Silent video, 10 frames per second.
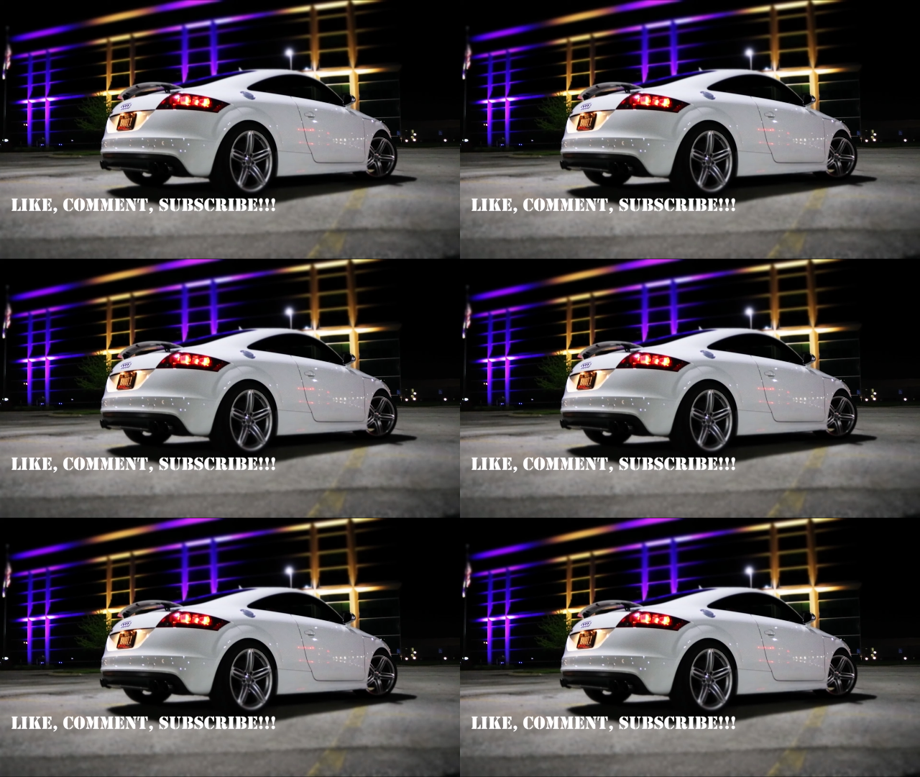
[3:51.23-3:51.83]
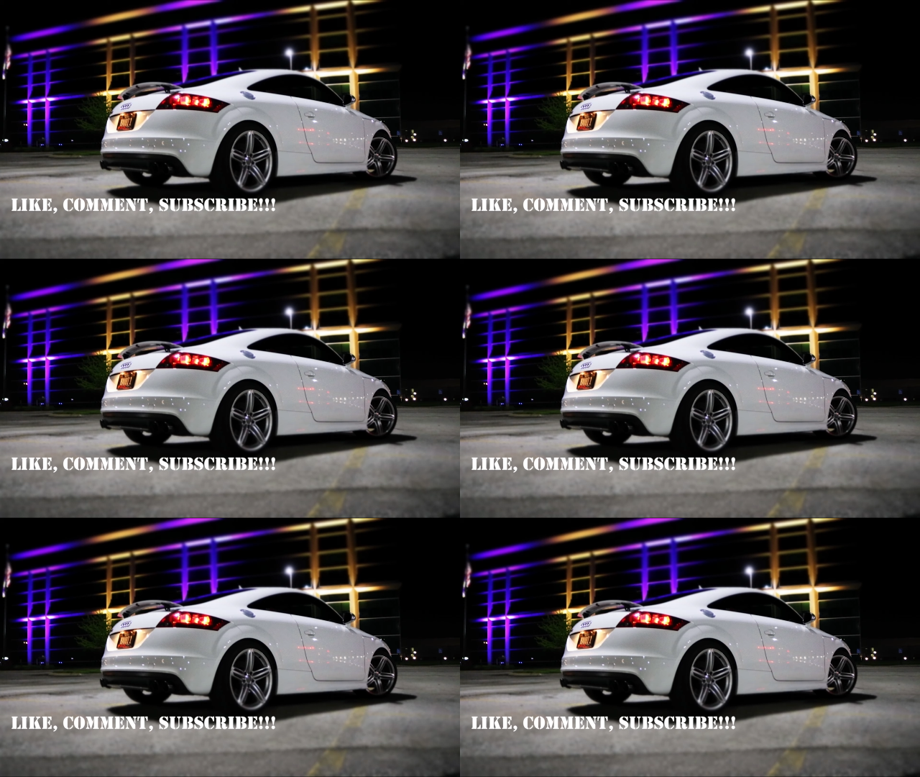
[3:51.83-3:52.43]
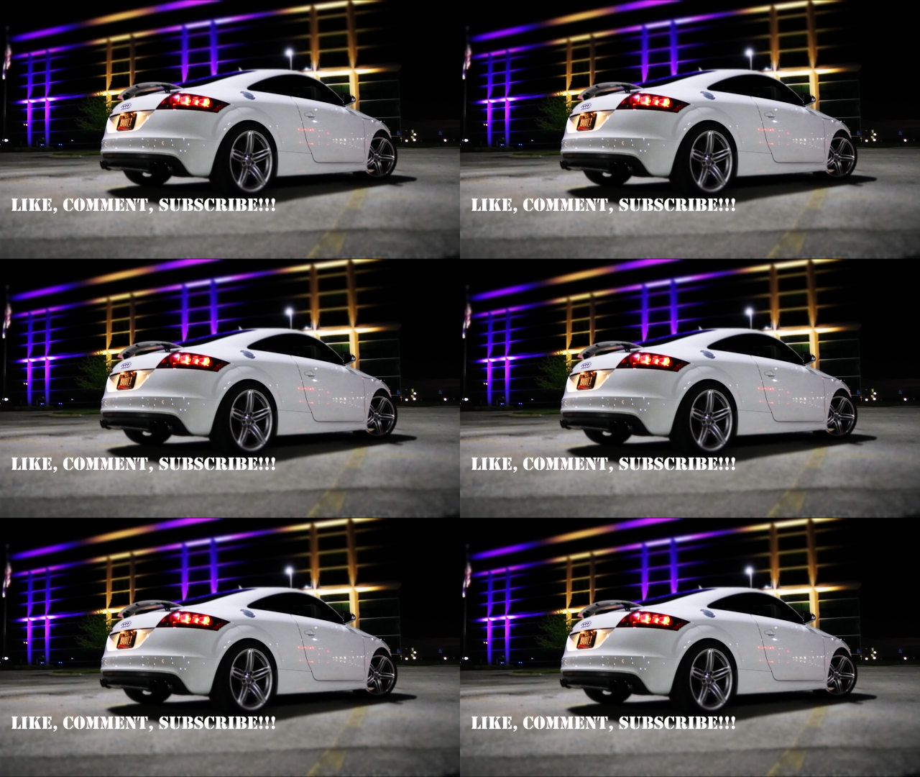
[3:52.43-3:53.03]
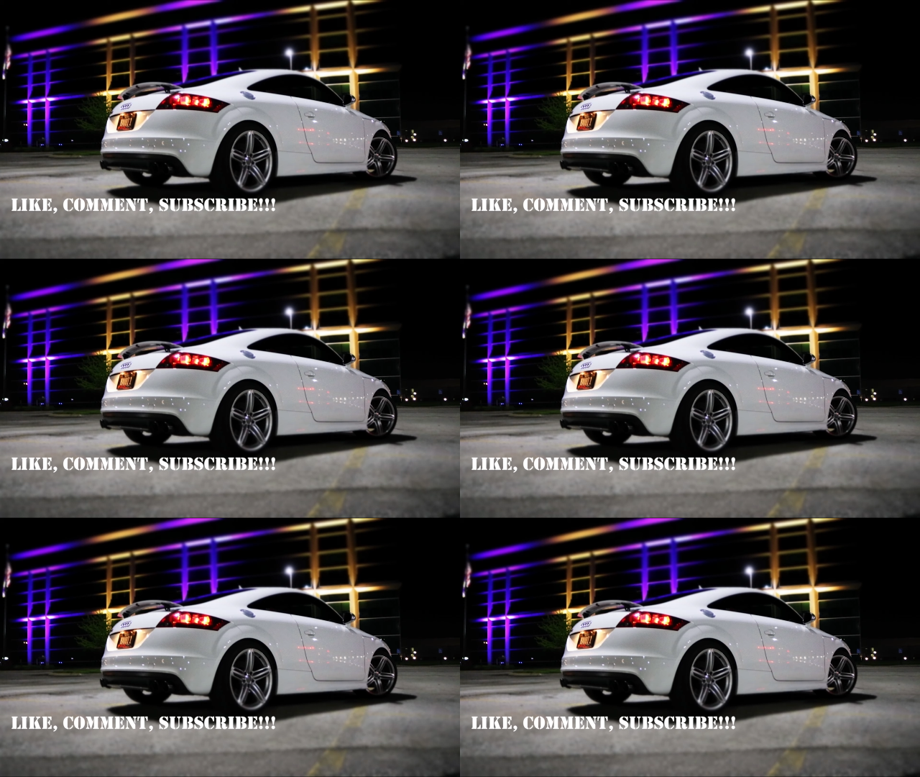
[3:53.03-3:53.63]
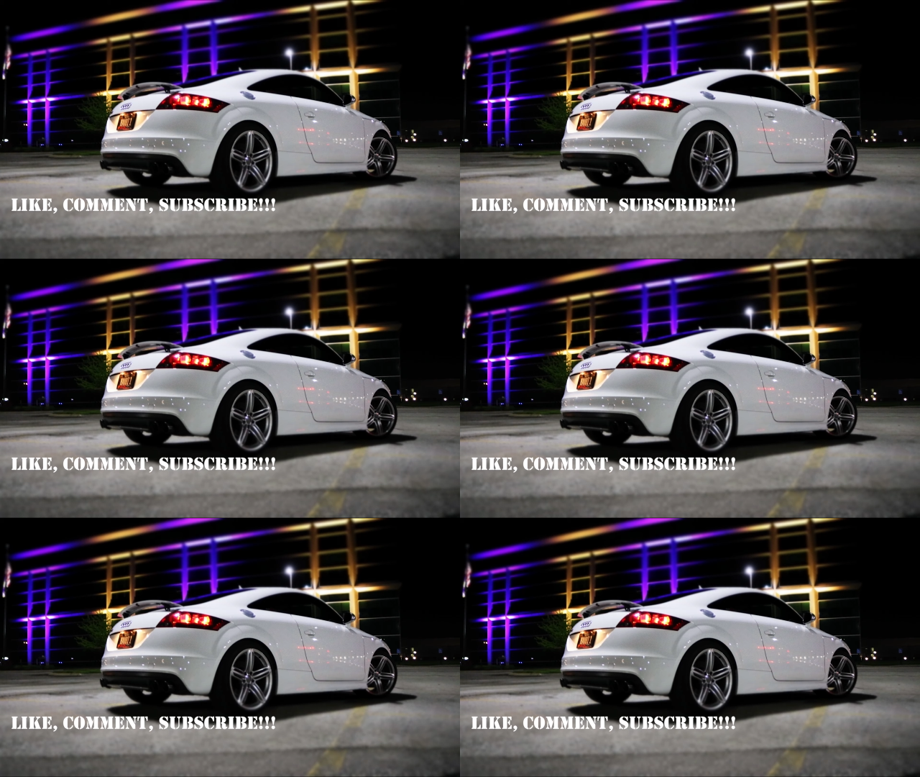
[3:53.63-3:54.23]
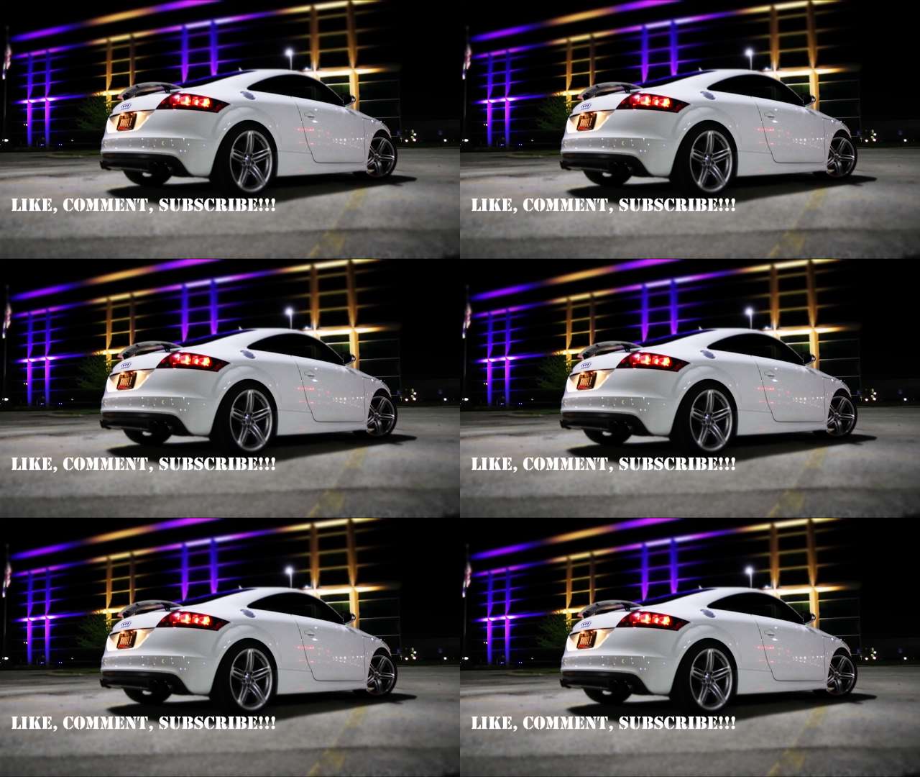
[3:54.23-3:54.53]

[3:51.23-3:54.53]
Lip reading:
(no speaker visible)